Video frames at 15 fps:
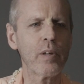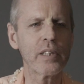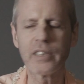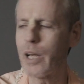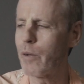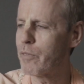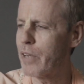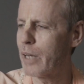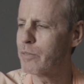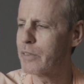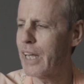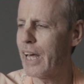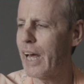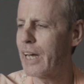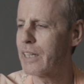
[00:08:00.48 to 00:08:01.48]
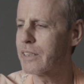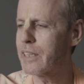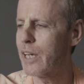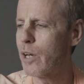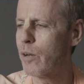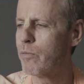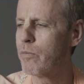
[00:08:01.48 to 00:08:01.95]
but sometimes they ask
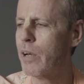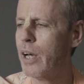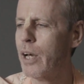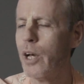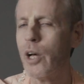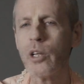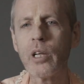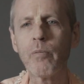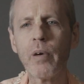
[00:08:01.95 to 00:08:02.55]
him to